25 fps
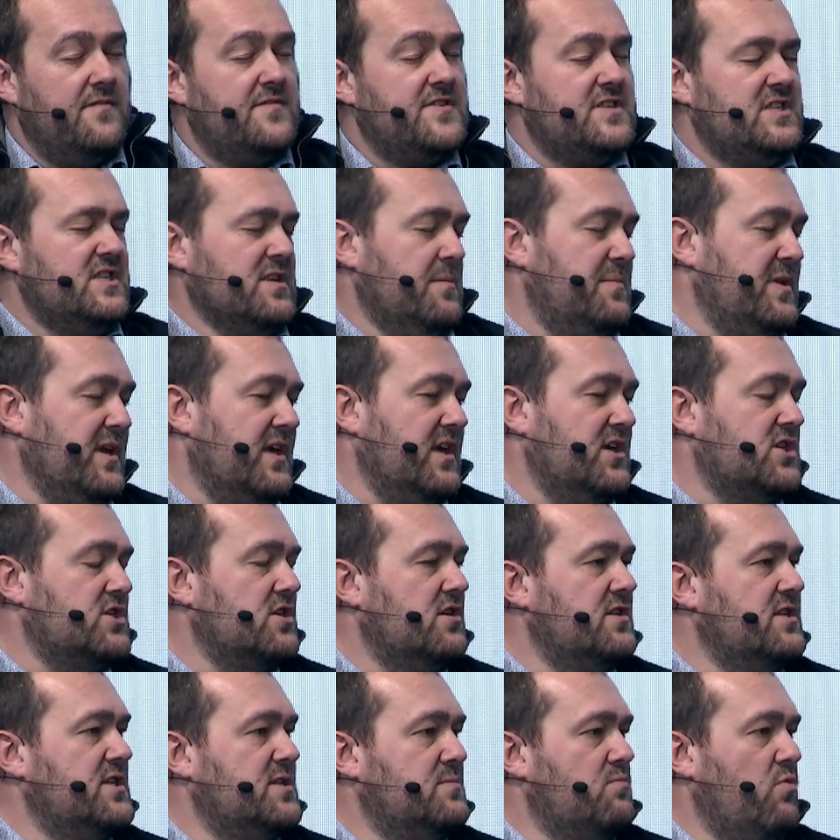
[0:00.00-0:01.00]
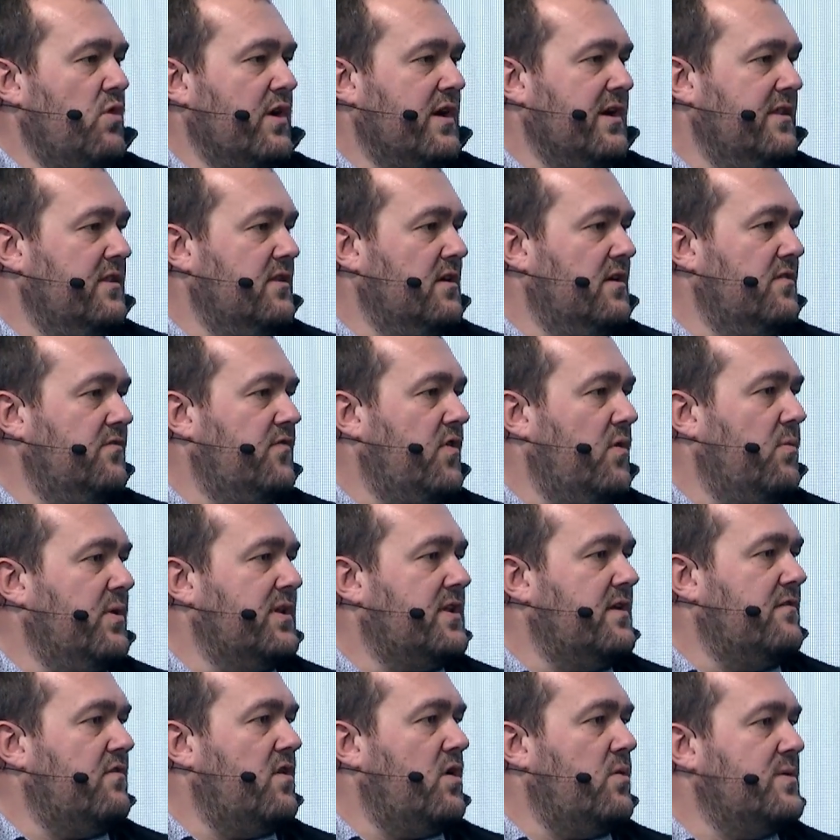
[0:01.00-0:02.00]
if this application is broken down for
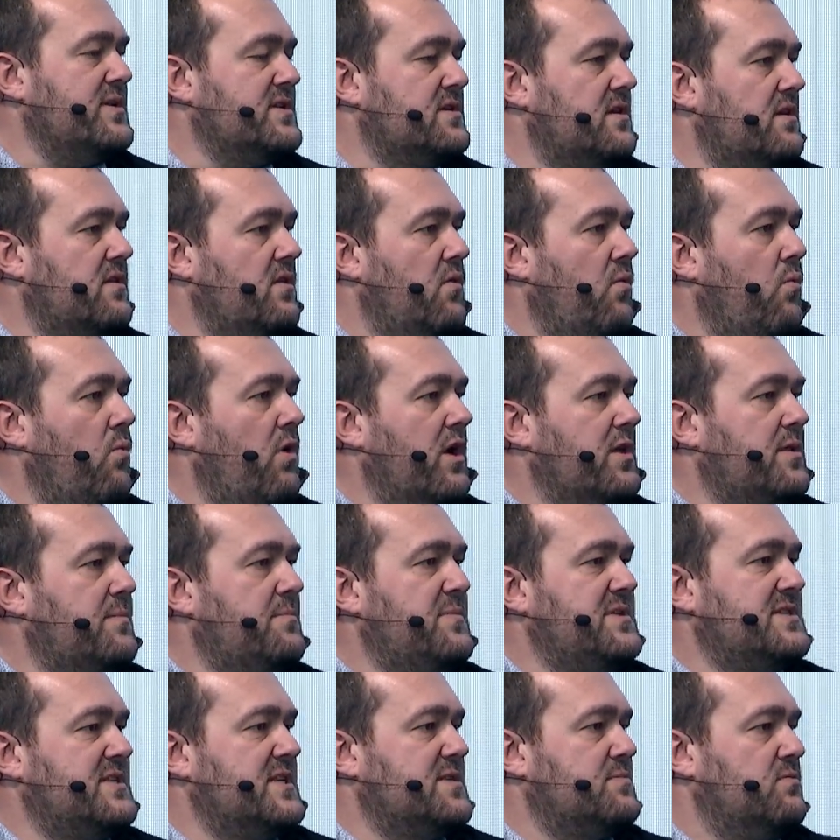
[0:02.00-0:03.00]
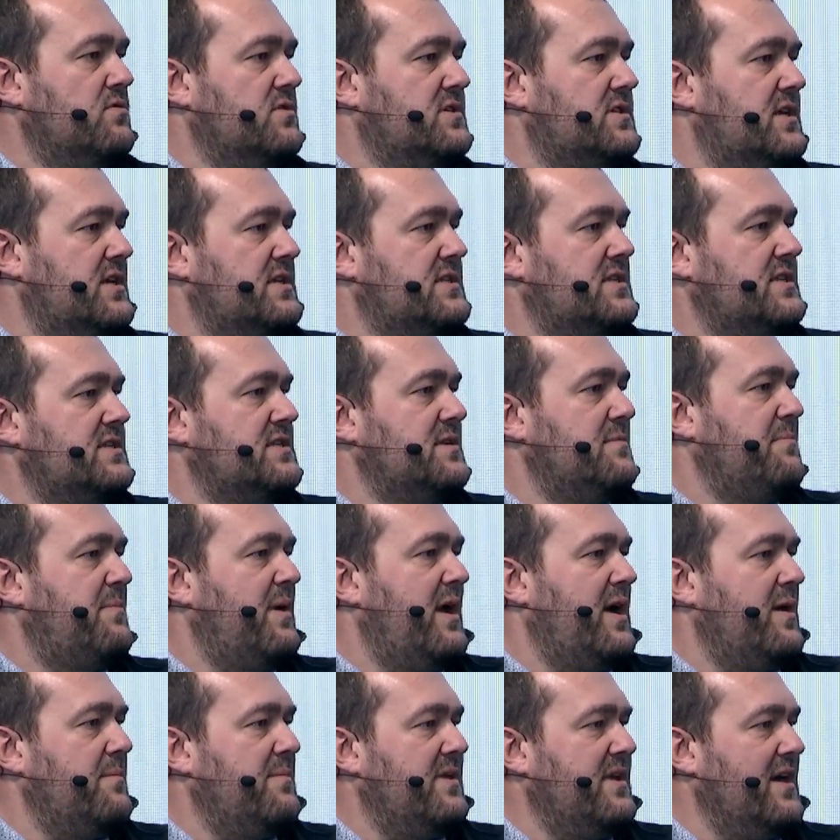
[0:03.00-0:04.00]
whatever reason, what business process is
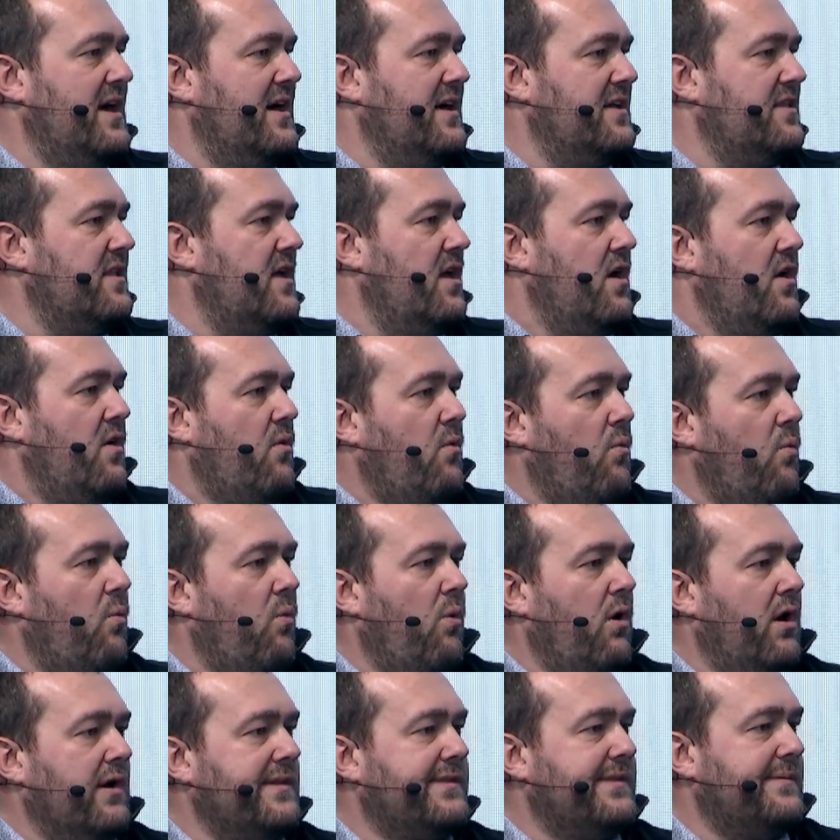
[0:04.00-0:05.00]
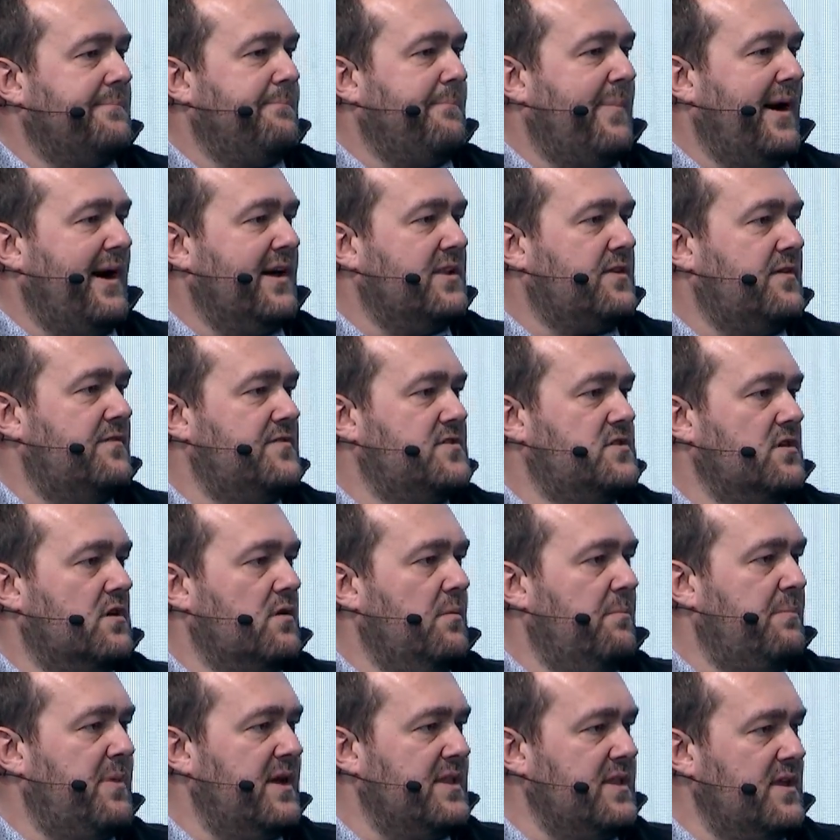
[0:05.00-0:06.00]
implied behind, what part of the
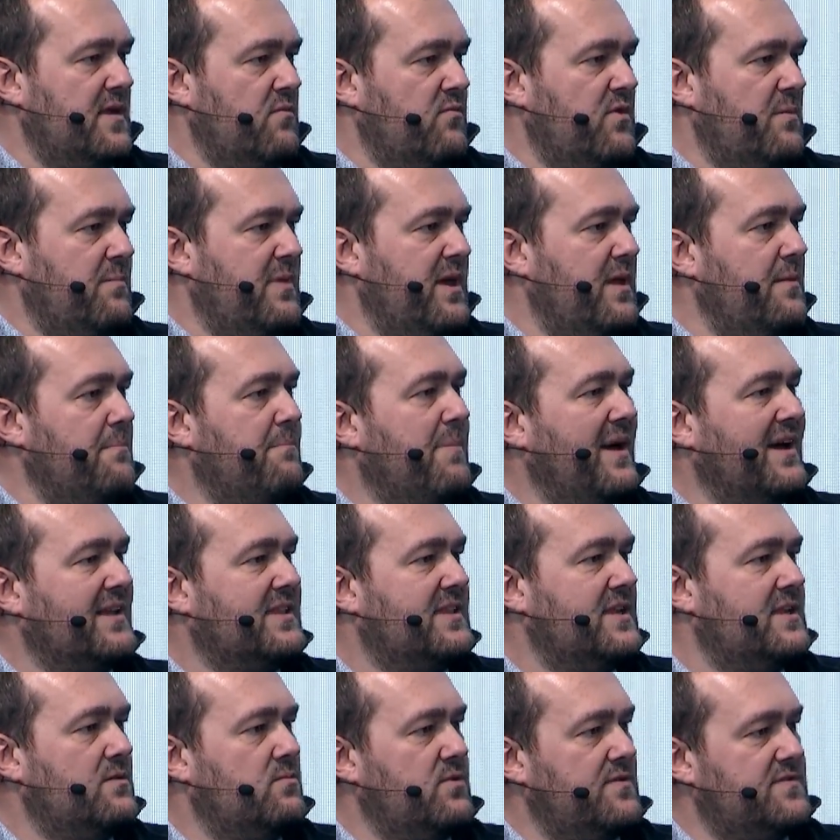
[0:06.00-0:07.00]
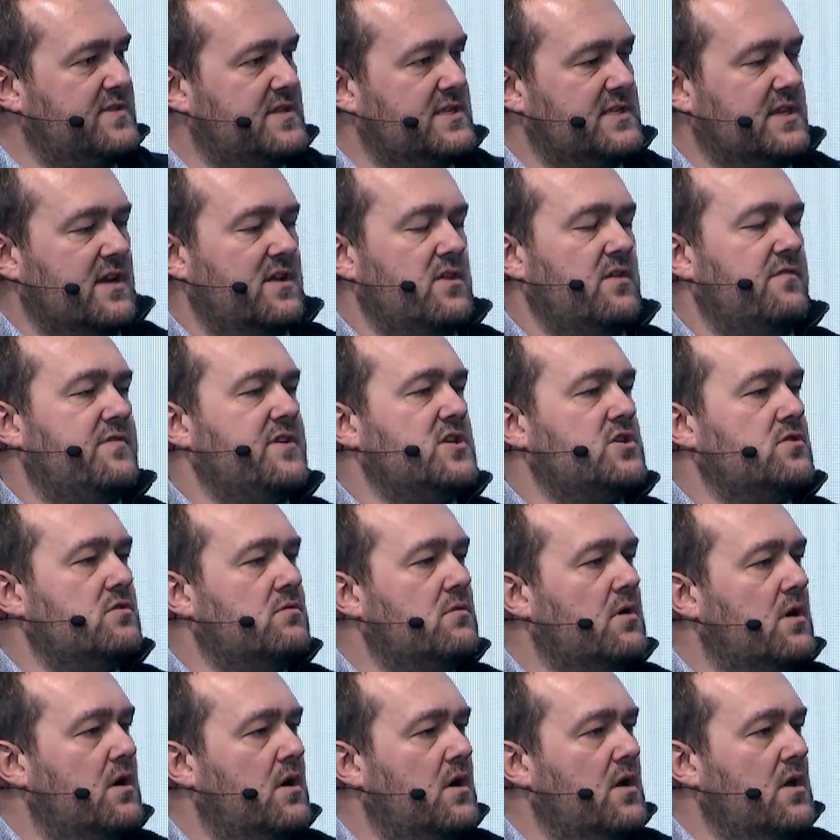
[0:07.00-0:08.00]
company will be impacted with this kind of issue.
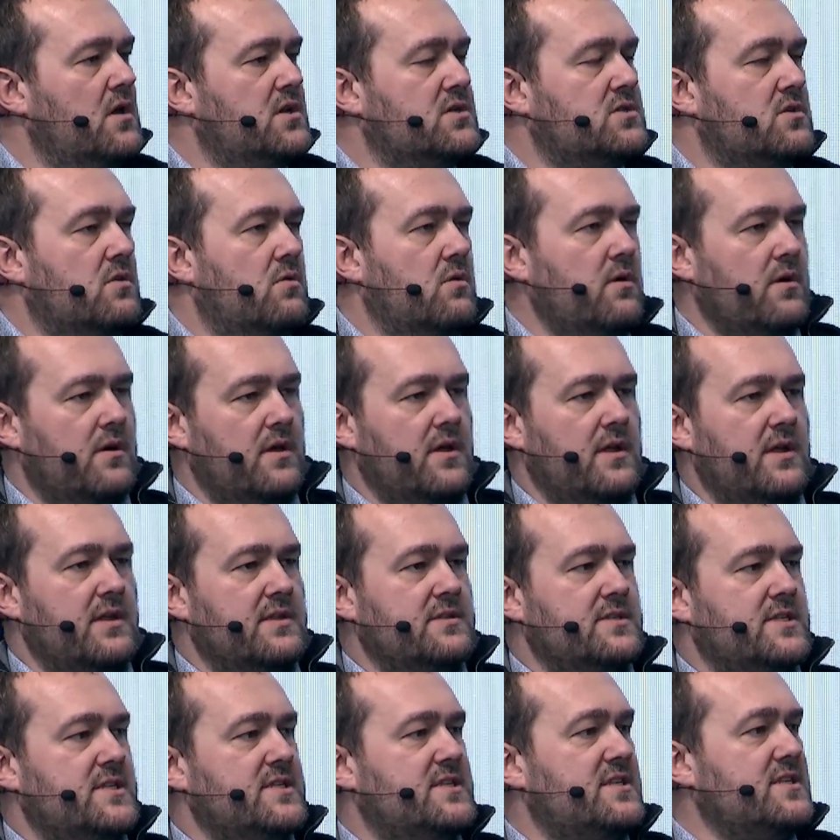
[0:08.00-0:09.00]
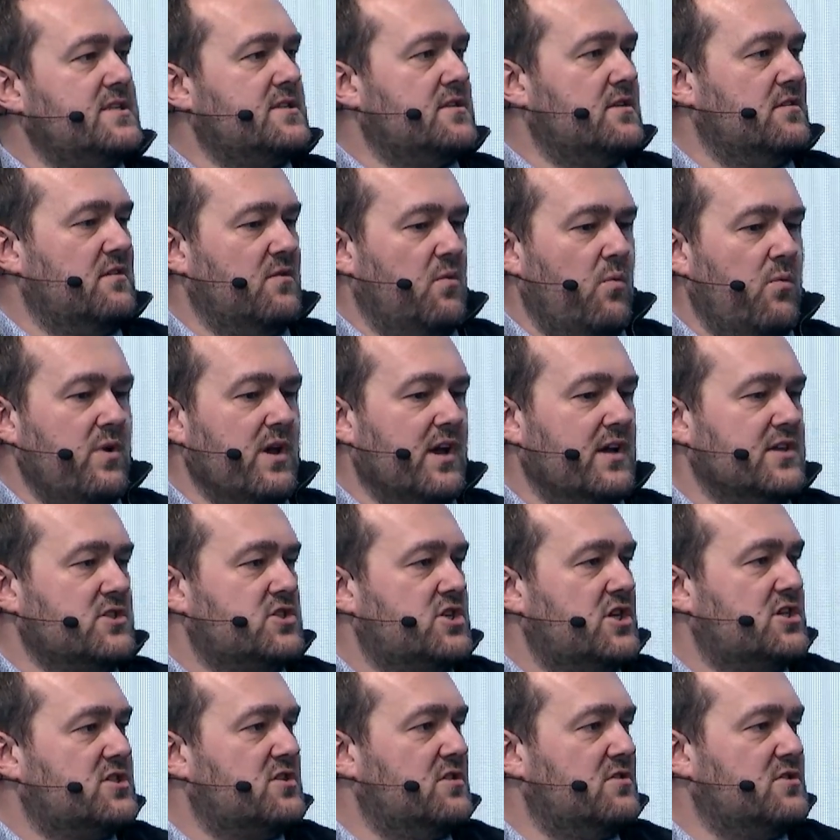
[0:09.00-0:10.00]
So this is we are
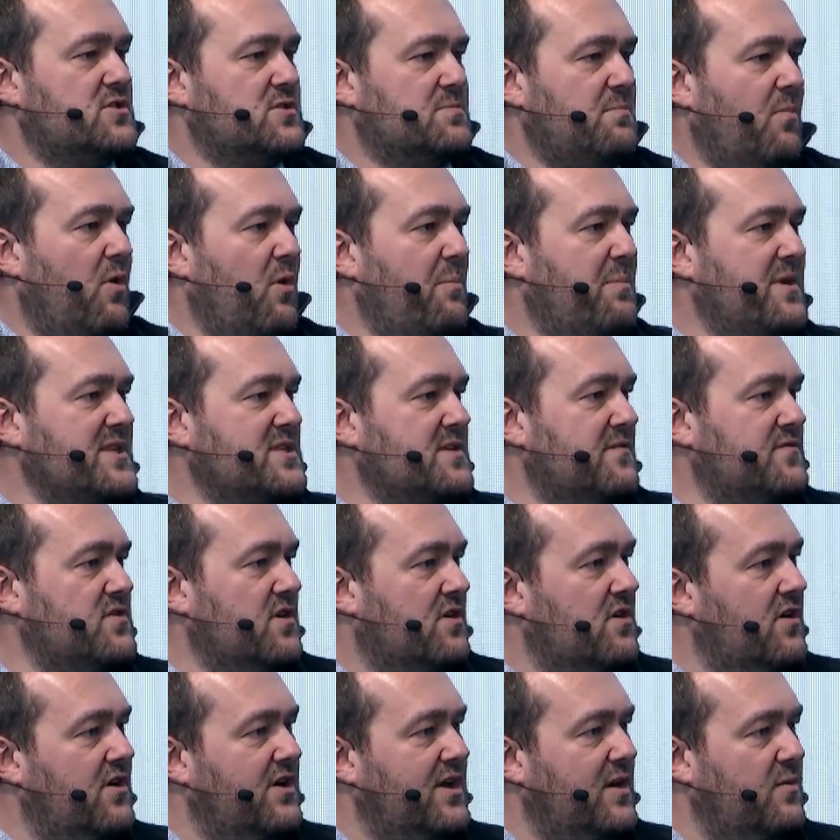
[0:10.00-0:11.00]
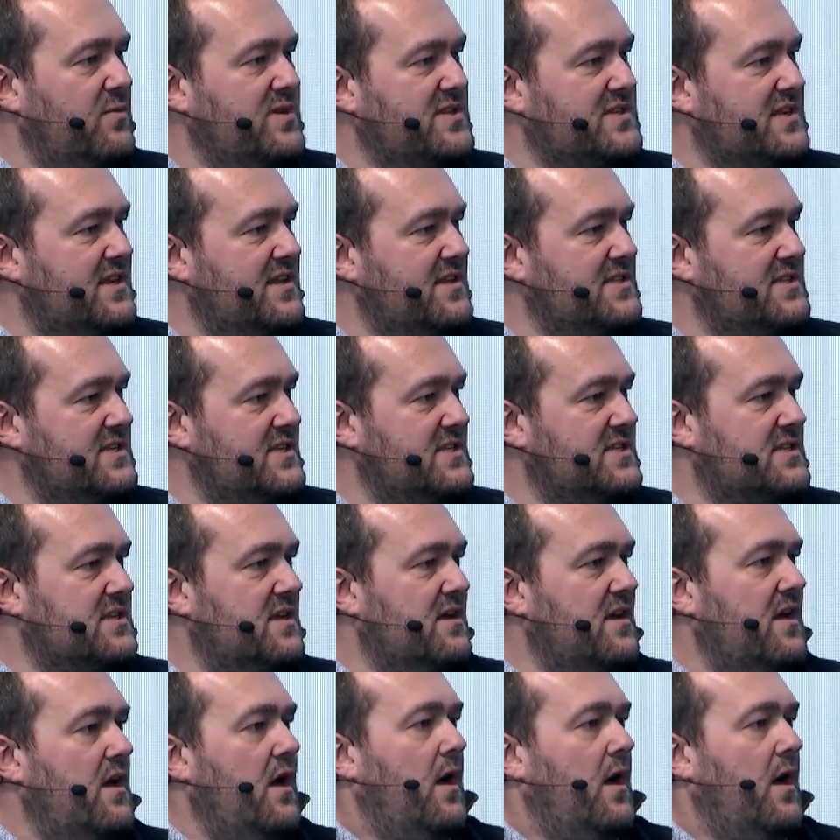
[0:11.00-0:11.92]
just a small piece of the code, I would say, in this,